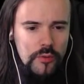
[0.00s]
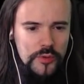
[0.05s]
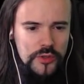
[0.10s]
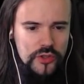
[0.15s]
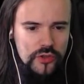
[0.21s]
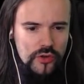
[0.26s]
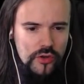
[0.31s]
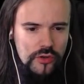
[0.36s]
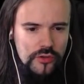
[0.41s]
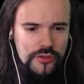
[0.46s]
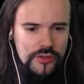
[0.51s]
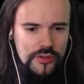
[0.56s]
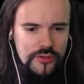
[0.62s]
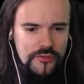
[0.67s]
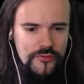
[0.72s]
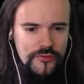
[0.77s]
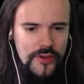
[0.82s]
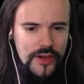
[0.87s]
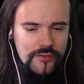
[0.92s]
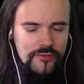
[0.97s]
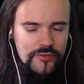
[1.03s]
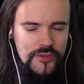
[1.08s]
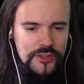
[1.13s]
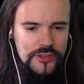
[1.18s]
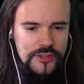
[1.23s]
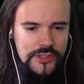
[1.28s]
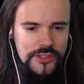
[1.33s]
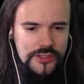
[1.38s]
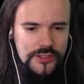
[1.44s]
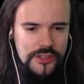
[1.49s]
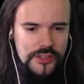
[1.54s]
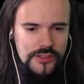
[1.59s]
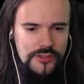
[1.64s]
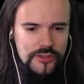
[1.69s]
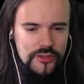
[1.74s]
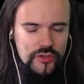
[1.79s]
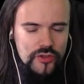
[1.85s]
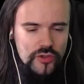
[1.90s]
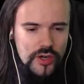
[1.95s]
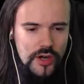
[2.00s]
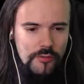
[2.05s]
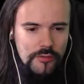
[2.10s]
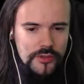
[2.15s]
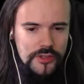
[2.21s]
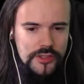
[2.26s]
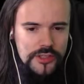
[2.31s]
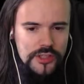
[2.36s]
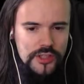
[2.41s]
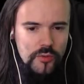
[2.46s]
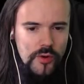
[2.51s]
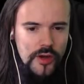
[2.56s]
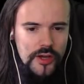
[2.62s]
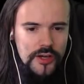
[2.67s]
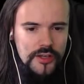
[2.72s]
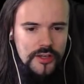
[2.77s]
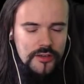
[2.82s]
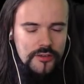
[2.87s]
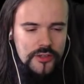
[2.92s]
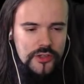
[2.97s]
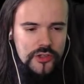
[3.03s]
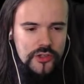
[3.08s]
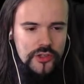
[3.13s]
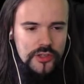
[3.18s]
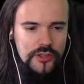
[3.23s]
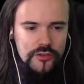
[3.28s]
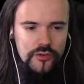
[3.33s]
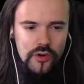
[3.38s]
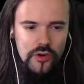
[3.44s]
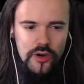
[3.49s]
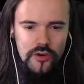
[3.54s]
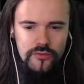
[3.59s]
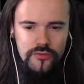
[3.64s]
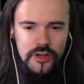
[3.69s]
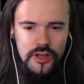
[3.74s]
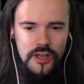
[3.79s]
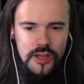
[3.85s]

which also affect the distance they travel. It's quite a shit nerf.